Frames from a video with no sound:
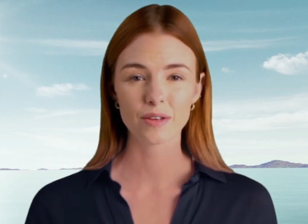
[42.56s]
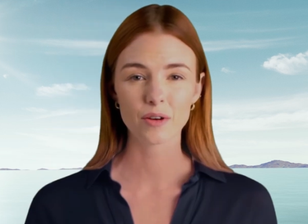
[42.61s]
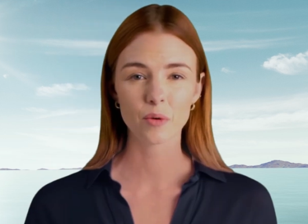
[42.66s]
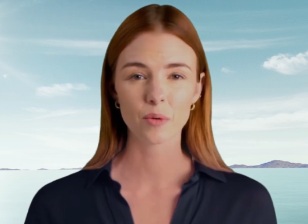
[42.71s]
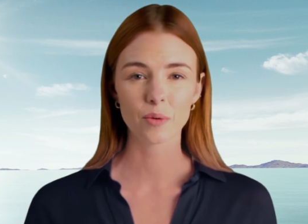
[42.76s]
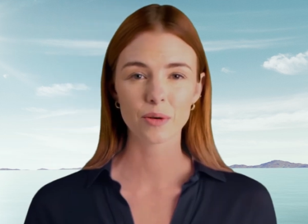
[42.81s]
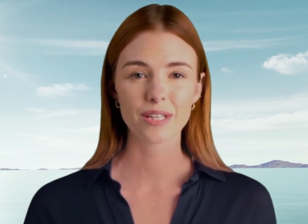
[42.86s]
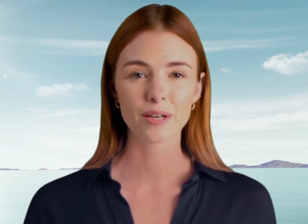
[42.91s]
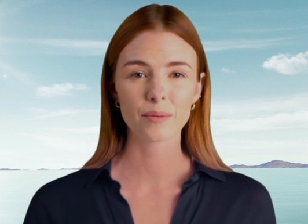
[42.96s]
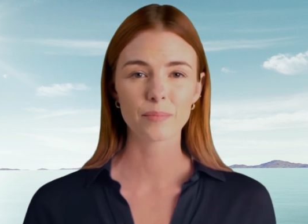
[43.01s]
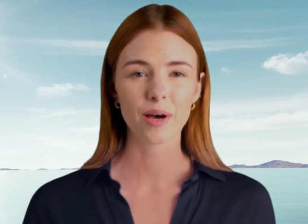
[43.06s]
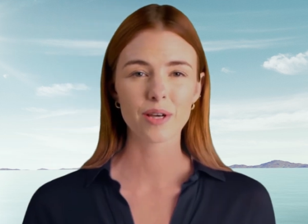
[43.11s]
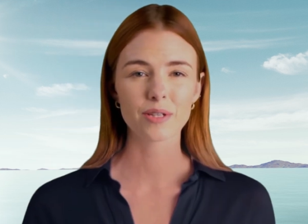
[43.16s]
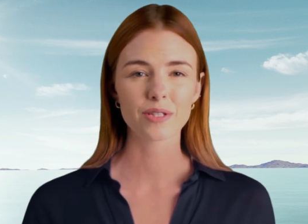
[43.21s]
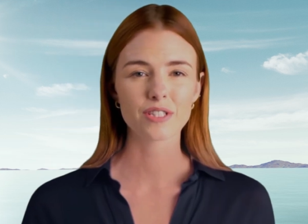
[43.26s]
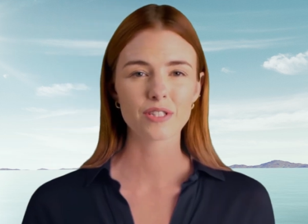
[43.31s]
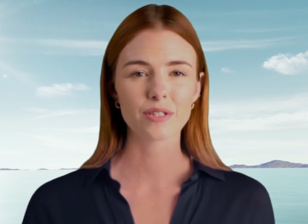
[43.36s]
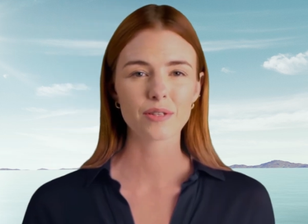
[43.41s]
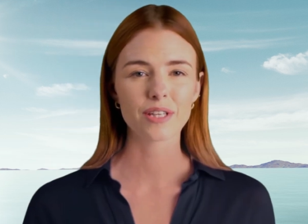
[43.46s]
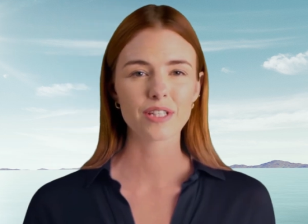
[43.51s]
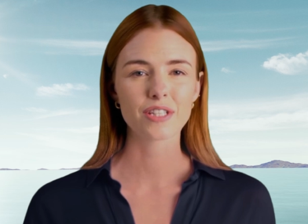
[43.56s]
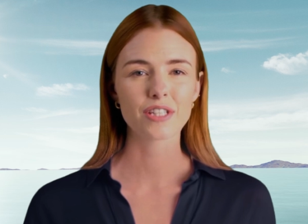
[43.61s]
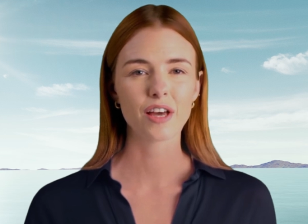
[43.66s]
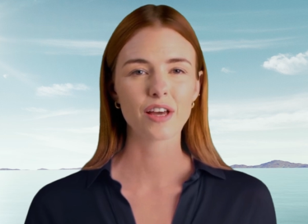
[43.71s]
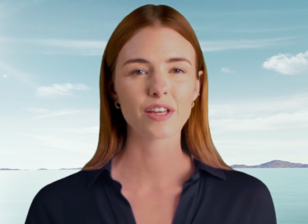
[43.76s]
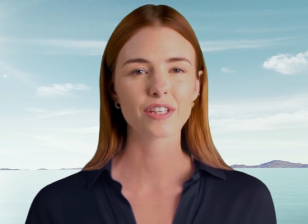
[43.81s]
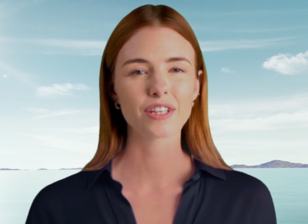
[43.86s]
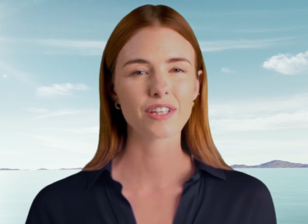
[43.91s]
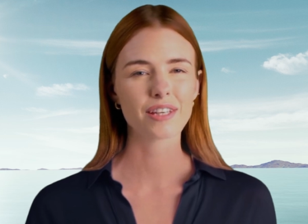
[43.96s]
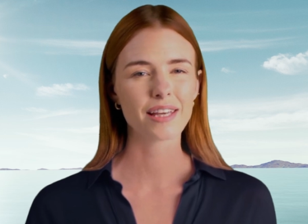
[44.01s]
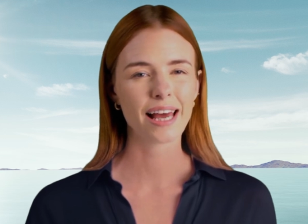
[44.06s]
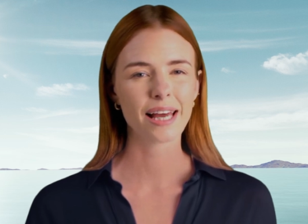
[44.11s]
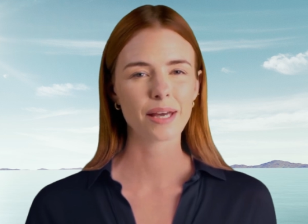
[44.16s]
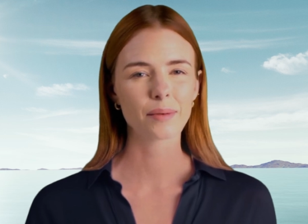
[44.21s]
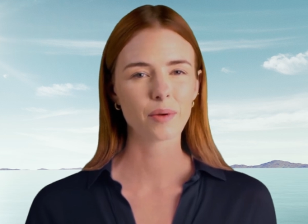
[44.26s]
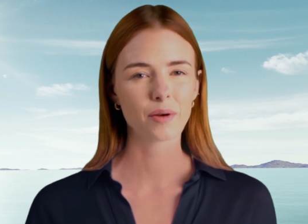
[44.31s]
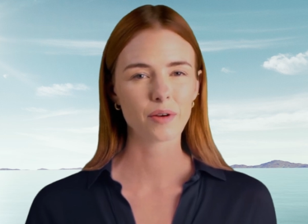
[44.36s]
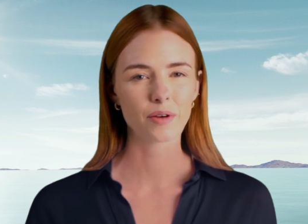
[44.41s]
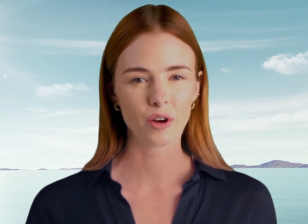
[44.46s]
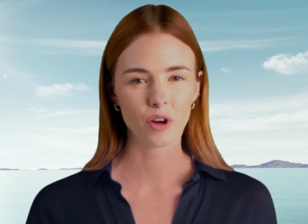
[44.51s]
With a Mode 3 charging
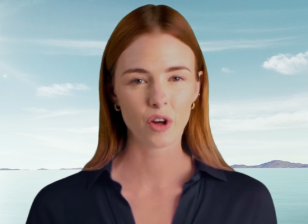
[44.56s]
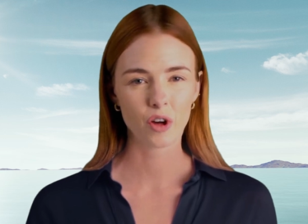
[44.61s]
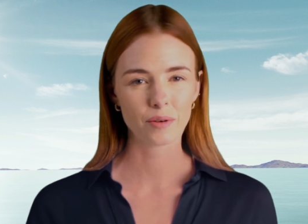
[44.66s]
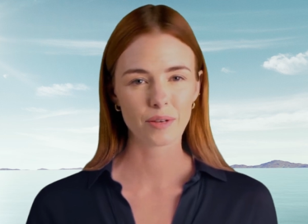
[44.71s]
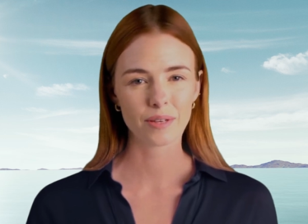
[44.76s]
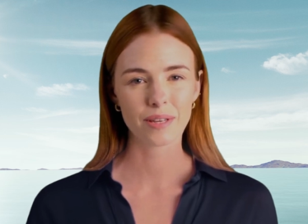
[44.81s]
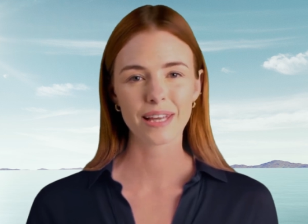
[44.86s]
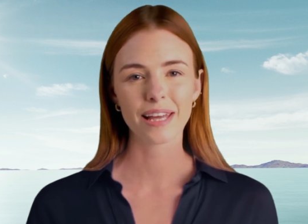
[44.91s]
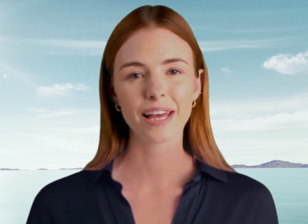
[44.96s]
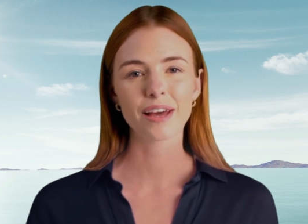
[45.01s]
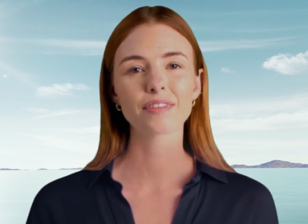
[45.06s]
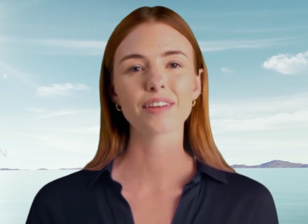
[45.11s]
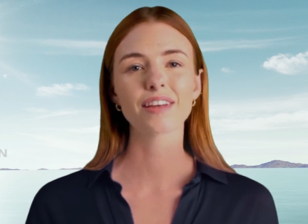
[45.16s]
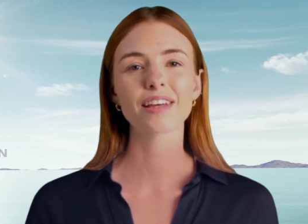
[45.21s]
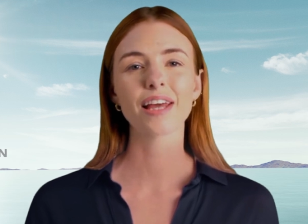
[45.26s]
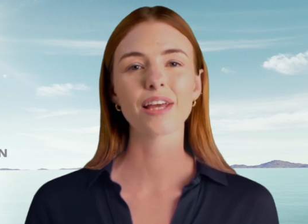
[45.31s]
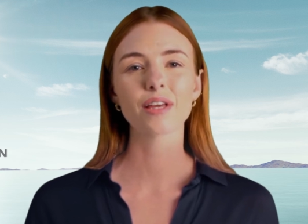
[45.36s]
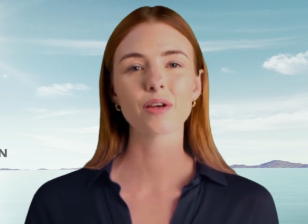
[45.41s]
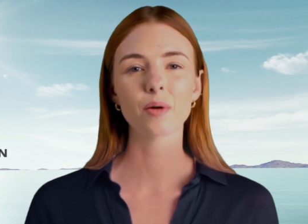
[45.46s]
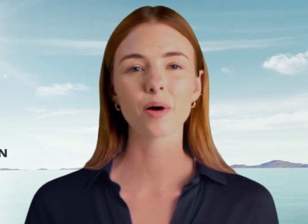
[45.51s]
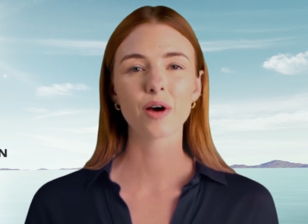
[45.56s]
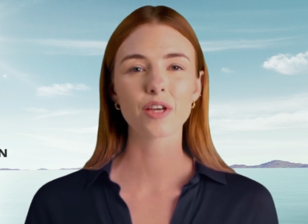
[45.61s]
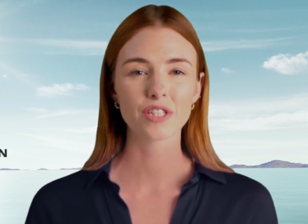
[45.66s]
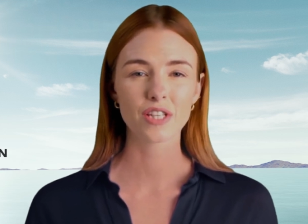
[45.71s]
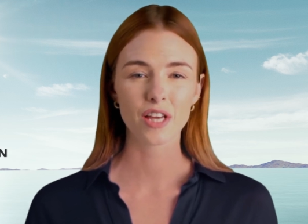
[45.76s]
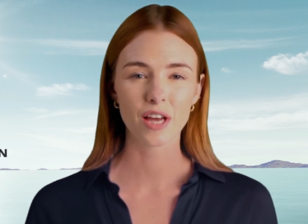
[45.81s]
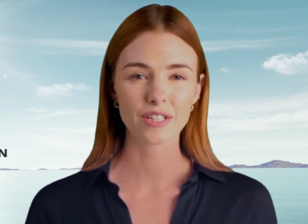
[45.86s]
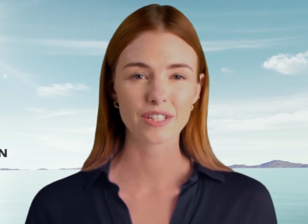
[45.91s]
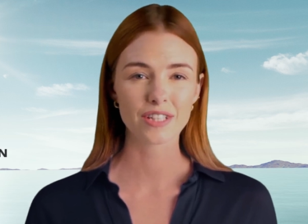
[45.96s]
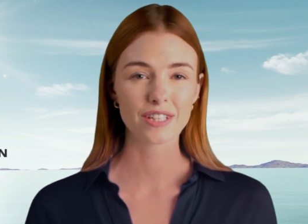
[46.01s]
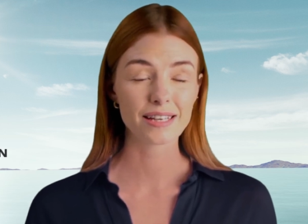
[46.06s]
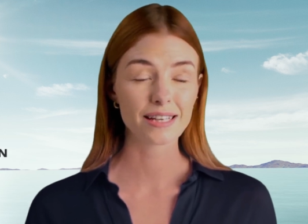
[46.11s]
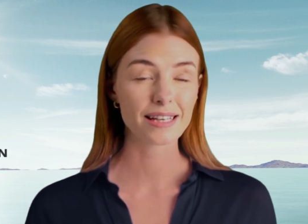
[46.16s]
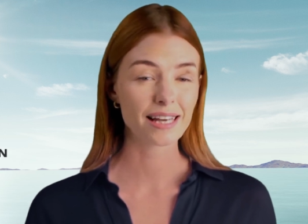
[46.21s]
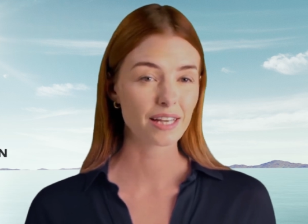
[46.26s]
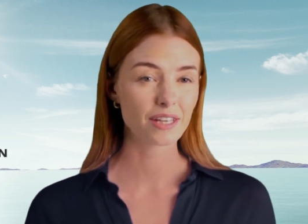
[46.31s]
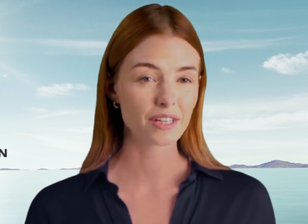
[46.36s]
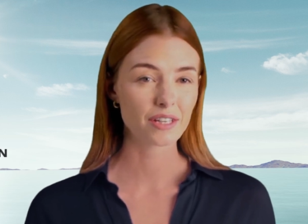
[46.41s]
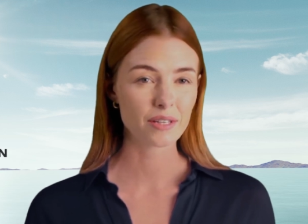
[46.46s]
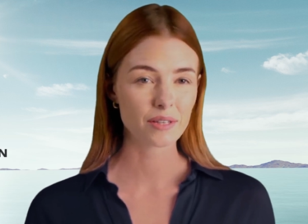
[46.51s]
cable on an 11 kilowatt charging
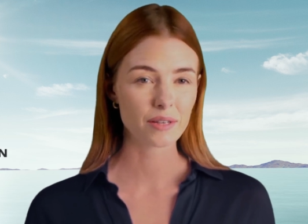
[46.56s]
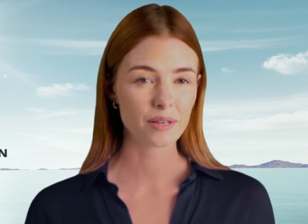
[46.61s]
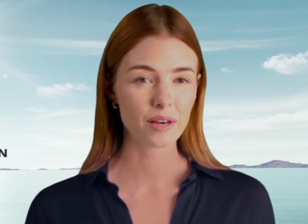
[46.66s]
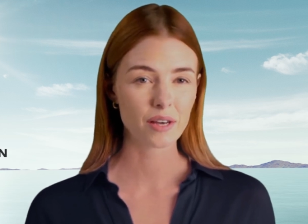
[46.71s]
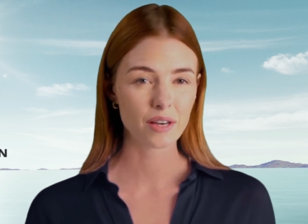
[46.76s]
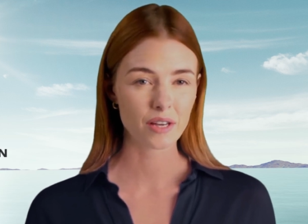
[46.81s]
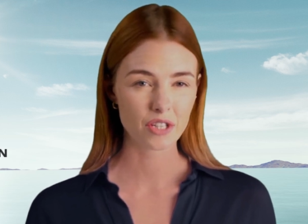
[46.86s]
station,